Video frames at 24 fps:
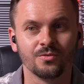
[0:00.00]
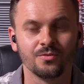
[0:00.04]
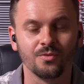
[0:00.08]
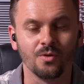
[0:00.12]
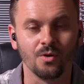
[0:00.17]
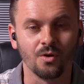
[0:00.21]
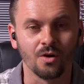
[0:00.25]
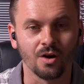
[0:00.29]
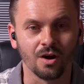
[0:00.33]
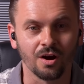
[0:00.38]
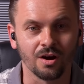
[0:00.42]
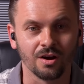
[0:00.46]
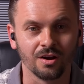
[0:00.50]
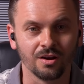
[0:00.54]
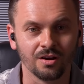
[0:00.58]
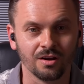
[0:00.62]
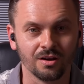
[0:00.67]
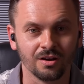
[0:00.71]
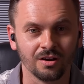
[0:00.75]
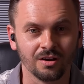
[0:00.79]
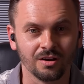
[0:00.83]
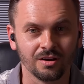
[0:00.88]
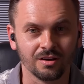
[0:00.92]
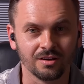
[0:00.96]
for
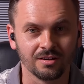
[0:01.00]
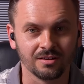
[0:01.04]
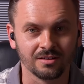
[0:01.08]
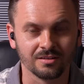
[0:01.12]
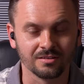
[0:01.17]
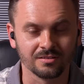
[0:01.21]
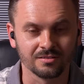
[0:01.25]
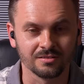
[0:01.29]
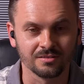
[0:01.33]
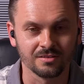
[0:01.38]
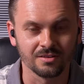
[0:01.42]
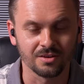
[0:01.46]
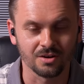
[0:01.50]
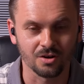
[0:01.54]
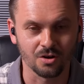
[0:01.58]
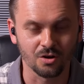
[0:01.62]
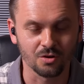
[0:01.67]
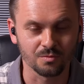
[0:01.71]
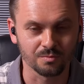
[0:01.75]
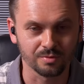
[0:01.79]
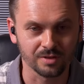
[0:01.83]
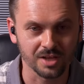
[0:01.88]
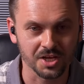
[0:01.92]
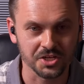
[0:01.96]
their
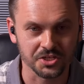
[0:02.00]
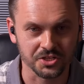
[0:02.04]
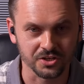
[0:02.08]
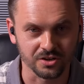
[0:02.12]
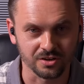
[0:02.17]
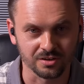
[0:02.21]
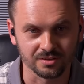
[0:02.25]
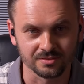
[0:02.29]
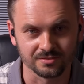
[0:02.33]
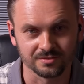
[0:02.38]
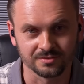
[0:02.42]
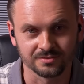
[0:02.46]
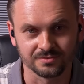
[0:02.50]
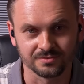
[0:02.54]
own pleasure.